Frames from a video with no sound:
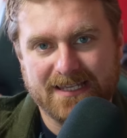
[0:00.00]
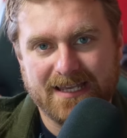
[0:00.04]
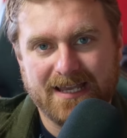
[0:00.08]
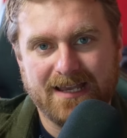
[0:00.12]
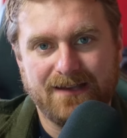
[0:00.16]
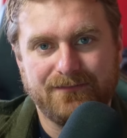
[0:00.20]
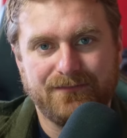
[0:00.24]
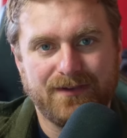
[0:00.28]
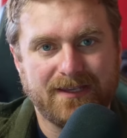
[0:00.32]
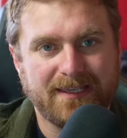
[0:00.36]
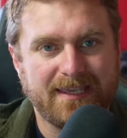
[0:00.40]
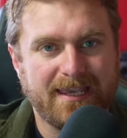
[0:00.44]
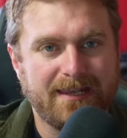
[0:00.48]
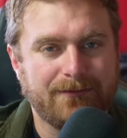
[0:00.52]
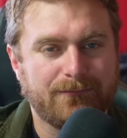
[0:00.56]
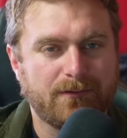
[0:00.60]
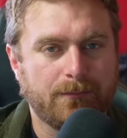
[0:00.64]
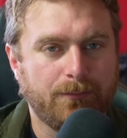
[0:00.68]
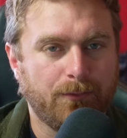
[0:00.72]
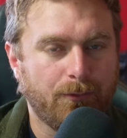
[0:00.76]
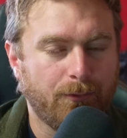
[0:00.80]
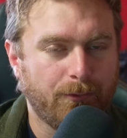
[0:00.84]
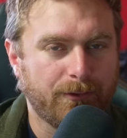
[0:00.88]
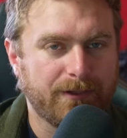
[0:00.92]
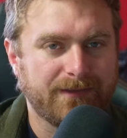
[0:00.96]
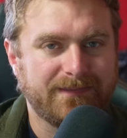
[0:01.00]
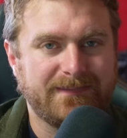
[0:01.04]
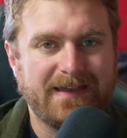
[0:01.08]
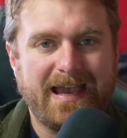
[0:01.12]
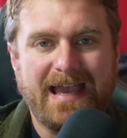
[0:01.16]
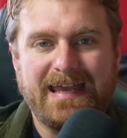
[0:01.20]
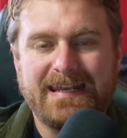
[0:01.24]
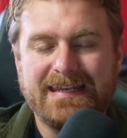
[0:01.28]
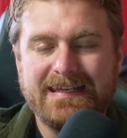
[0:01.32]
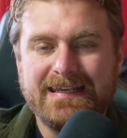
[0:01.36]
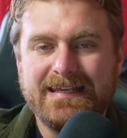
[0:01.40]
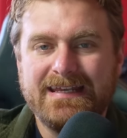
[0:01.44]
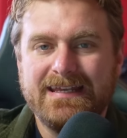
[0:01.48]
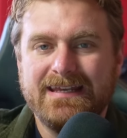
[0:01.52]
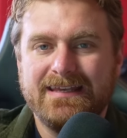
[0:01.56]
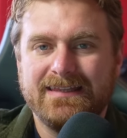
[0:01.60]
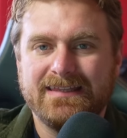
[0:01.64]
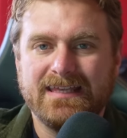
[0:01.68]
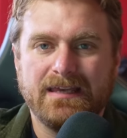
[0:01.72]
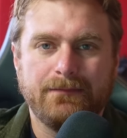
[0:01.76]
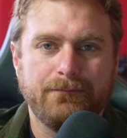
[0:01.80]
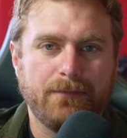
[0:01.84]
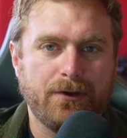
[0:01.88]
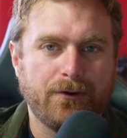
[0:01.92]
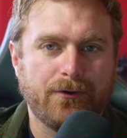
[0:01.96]
have again reported that
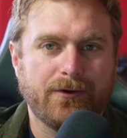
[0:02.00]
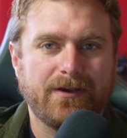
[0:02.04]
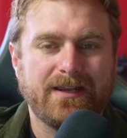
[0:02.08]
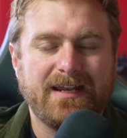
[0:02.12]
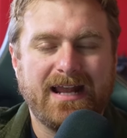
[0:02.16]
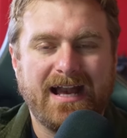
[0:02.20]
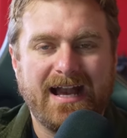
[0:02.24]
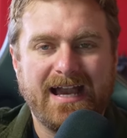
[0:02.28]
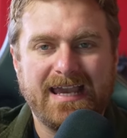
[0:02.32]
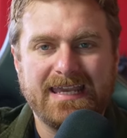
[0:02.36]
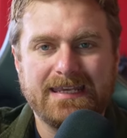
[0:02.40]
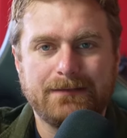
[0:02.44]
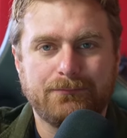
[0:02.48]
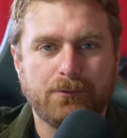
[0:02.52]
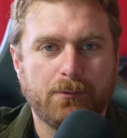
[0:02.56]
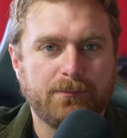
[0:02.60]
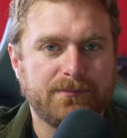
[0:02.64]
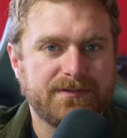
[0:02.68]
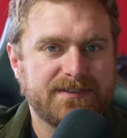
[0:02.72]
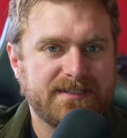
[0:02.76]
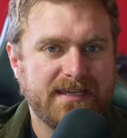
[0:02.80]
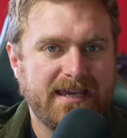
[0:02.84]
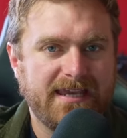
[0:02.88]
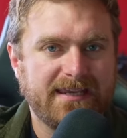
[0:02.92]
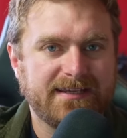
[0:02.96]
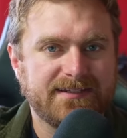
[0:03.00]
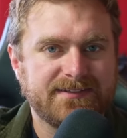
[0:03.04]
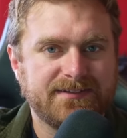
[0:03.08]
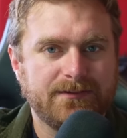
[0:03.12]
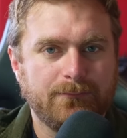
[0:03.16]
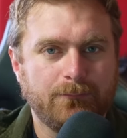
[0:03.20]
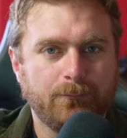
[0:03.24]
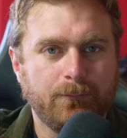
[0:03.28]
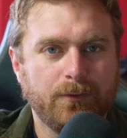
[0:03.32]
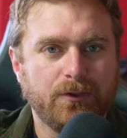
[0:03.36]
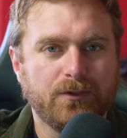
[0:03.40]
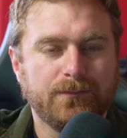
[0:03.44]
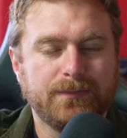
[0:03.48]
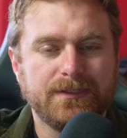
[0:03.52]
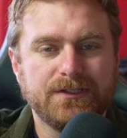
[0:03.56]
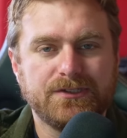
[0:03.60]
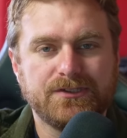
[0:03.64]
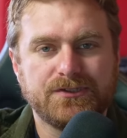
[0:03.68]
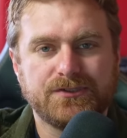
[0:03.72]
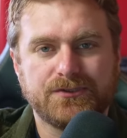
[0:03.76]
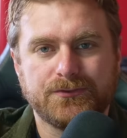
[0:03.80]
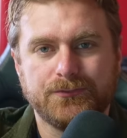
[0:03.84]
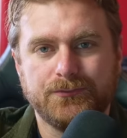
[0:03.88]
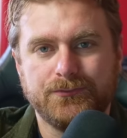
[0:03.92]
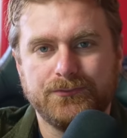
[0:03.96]
the American Abrams tanks will be
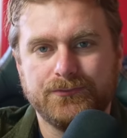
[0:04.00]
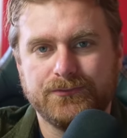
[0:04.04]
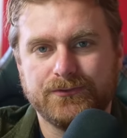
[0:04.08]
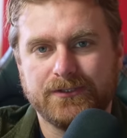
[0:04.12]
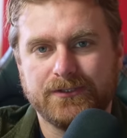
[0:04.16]
soon